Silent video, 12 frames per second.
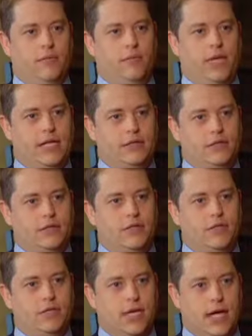blend those
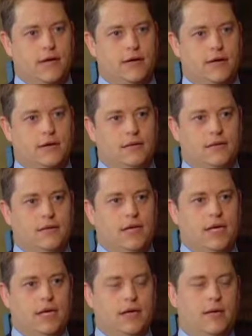two together
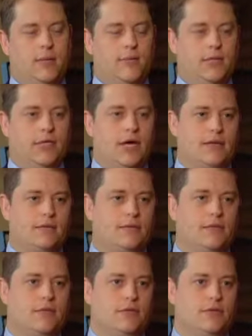and come up with the
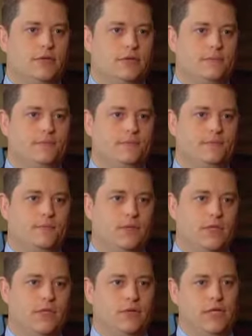optimal solution.
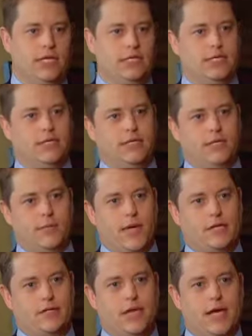So Lean Six Sigma
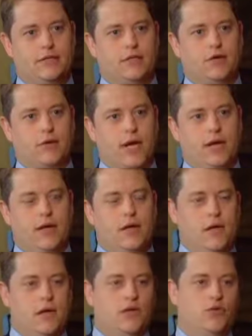actually has a great
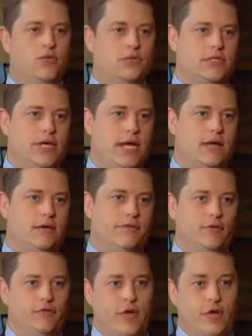tool set
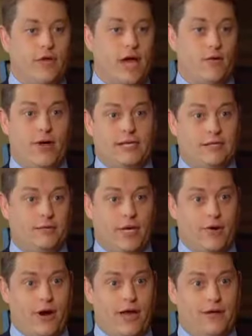if you follow that
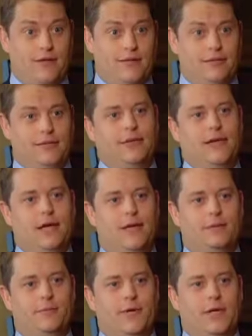recipe, right?
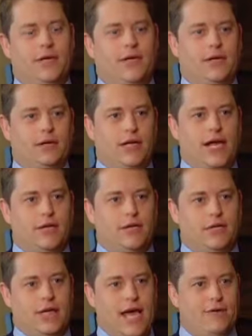It'll allow you
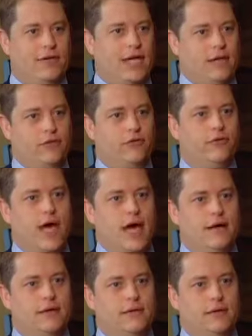to navigate through
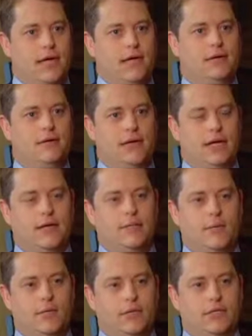that and
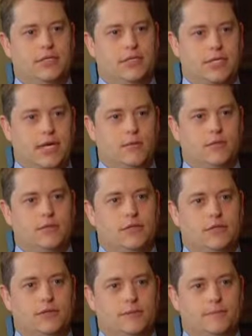come up with a sustainable
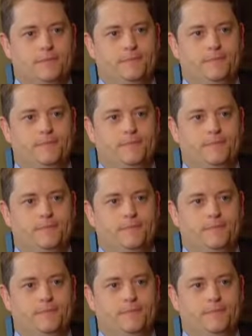solution.